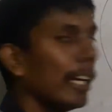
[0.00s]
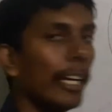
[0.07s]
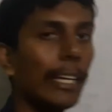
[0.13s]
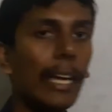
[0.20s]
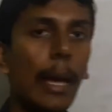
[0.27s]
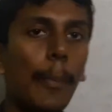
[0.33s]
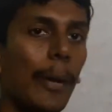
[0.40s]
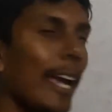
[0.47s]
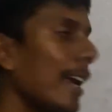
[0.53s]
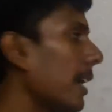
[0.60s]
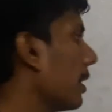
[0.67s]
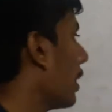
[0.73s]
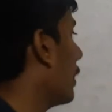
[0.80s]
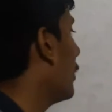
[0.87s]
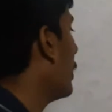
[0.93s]
learning
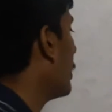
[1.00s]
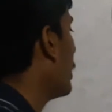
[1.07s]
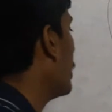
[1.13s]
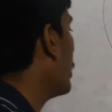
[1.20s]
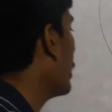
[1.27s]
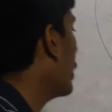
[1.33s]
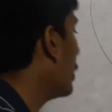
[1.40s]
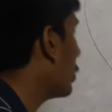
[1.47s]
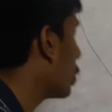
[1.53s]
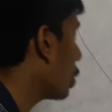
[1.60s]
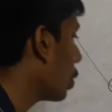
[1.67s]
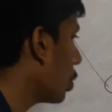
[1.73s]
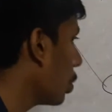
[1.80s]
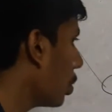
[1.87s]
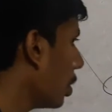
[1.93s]
API converted it
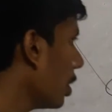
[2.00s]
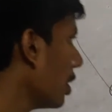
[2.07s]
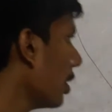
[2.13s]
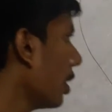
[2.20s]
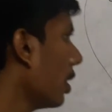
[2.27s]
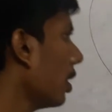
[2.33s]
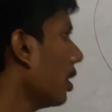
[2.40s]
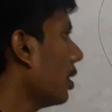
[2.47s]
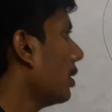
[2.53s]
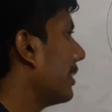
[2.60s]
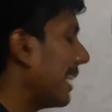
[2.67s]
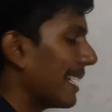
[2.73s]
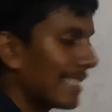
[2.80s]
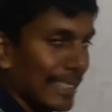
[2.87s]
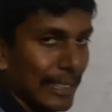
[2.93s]
to
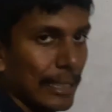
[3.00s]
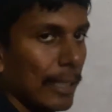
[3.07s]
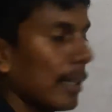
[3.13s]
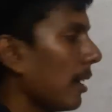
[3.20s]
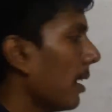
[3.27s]
text,